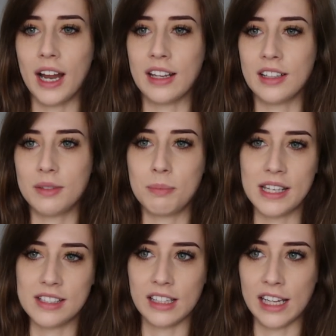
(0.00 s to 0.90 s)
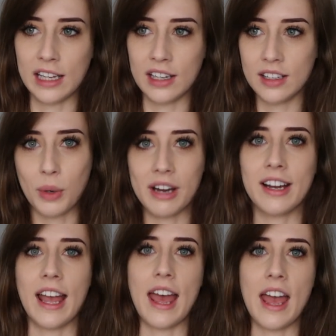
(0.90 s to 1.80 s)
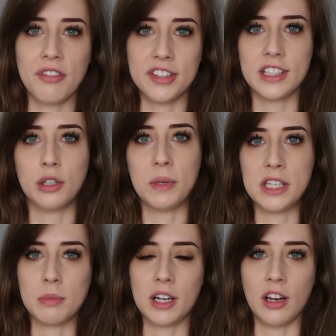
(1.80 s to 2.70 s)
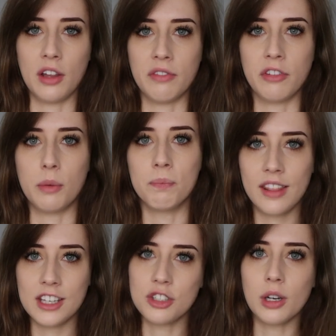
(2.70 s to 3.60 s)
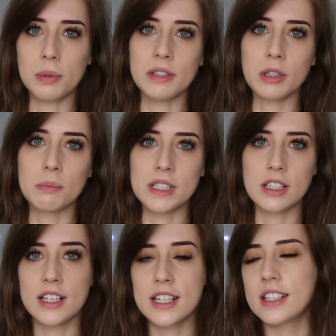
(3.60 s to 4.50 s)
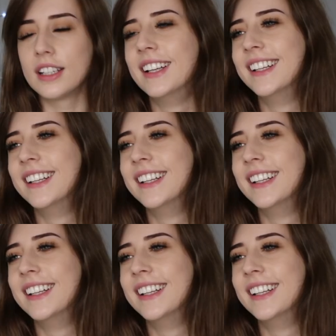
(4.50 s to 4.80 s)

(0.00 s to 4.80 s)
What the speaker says: and it's basically where I get every single piece of my clothing from. This top is from Misguided.